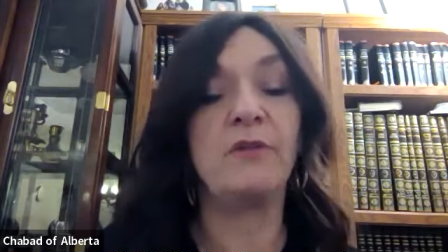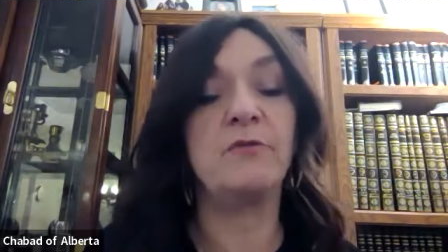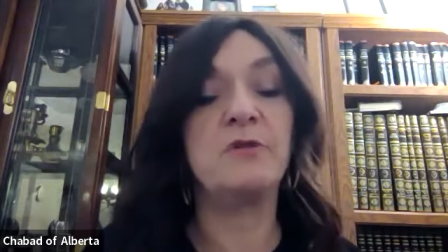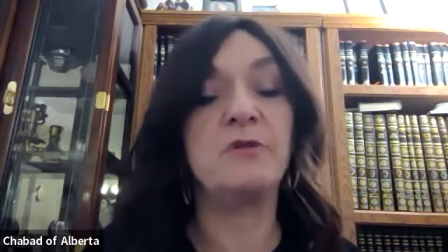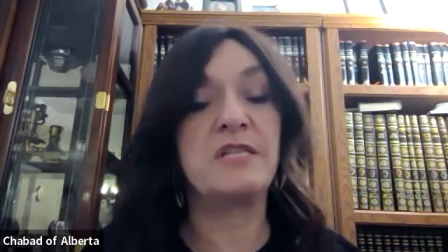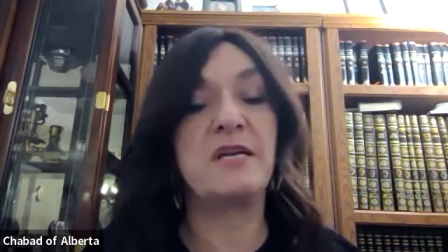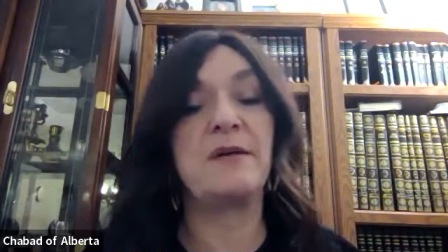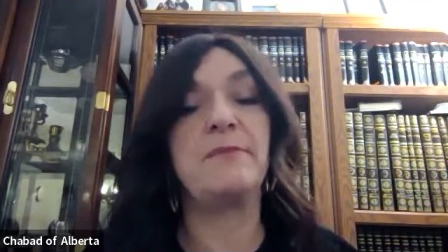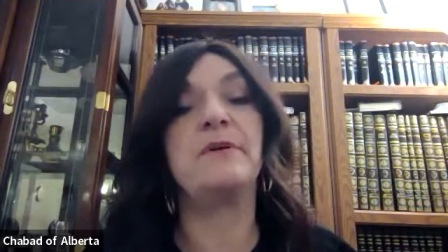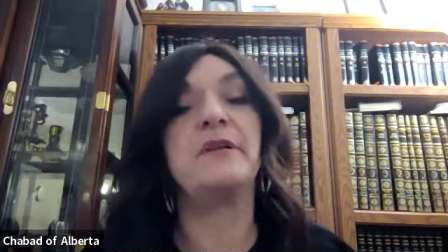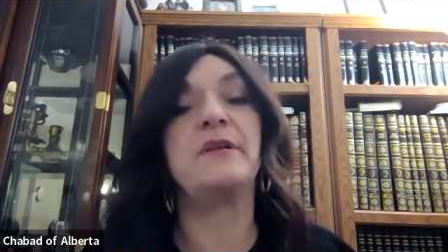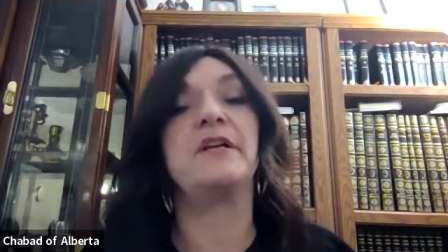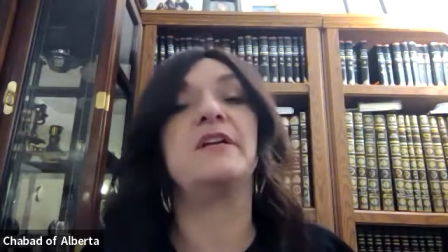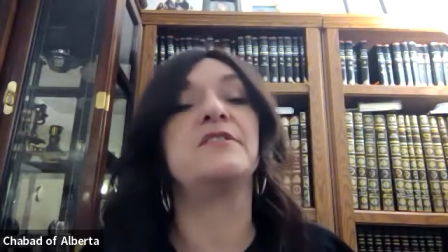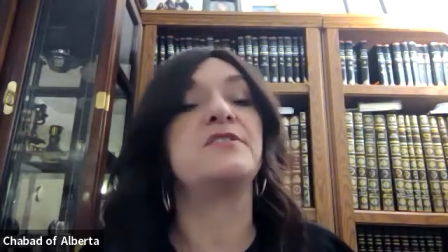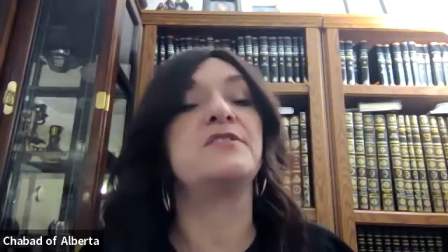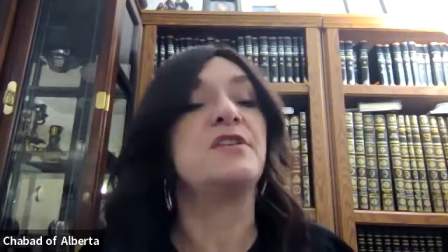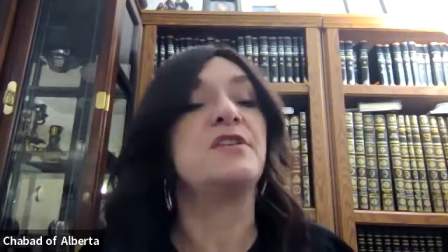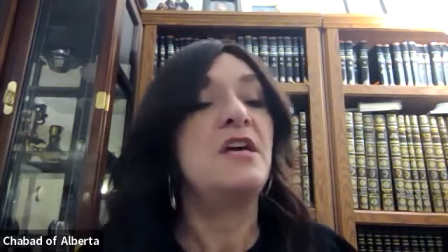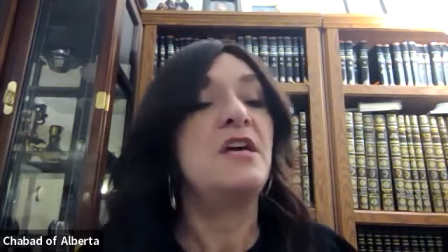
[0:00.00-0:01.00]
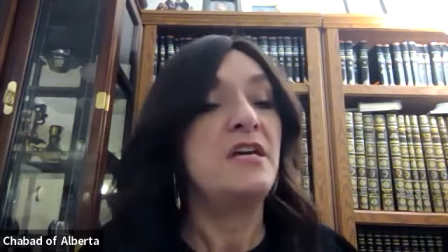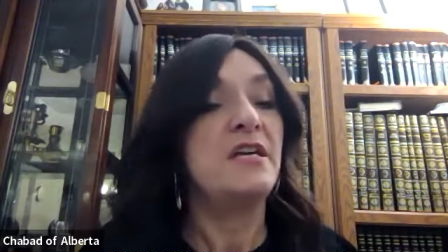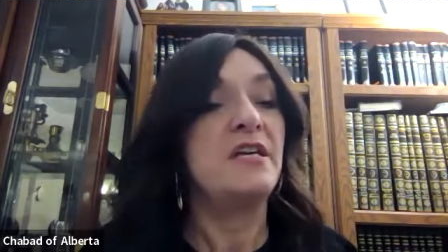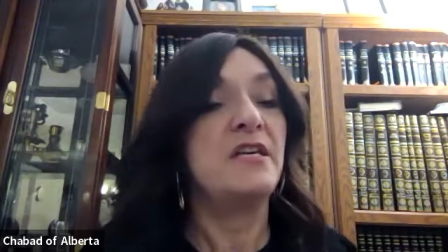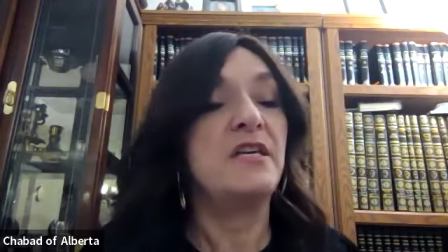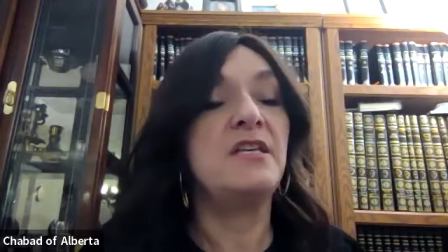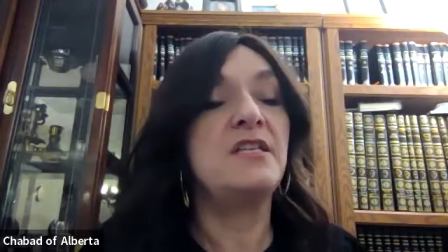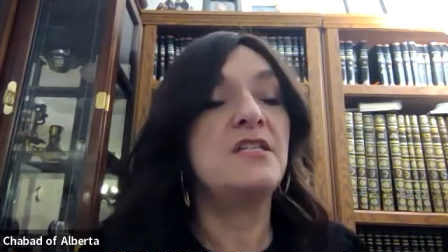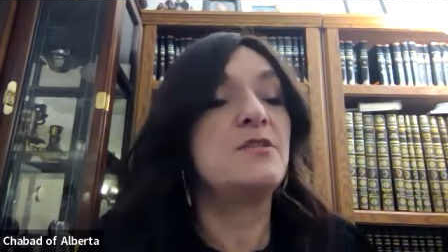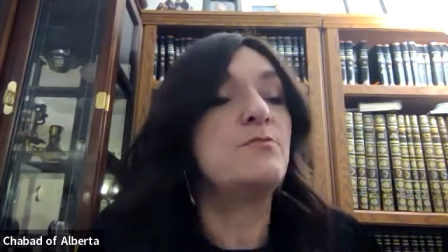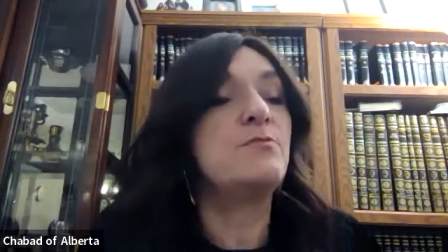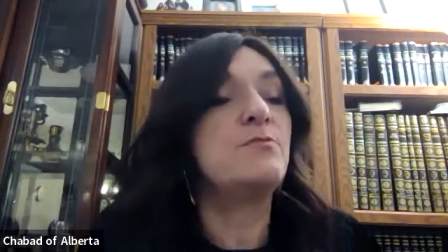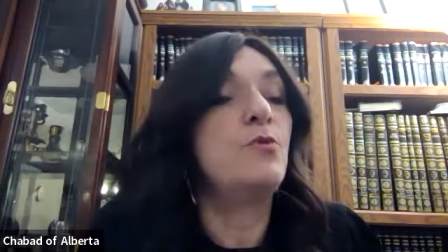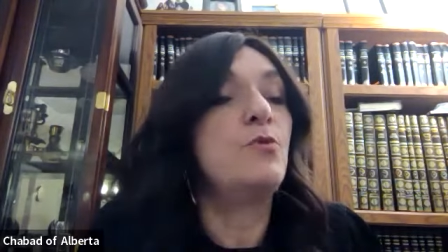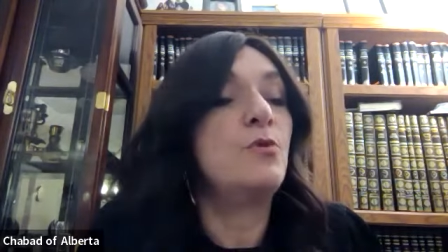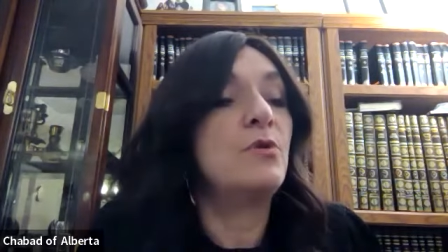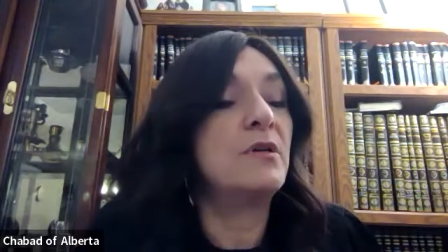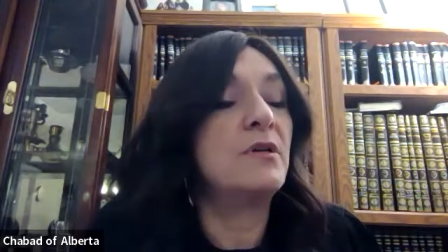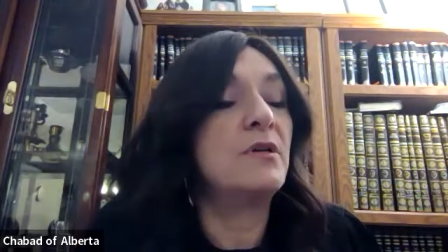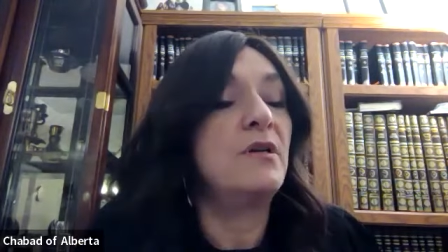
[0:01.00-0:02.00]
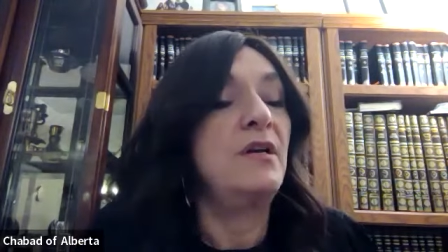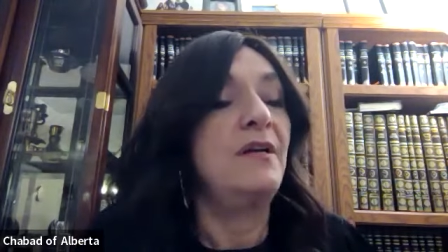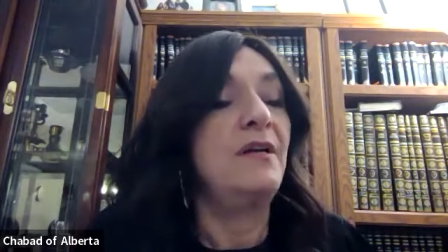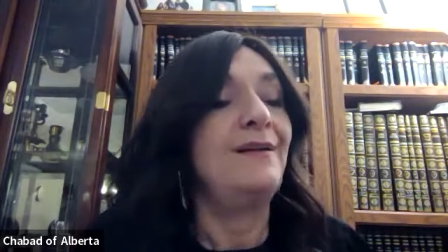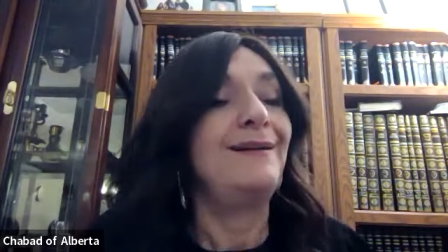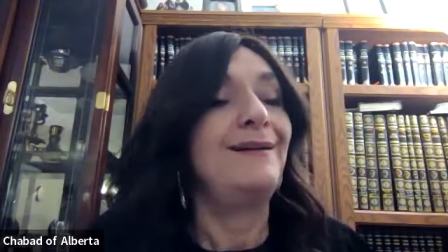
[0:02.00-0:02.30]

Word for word: when somebody else is more,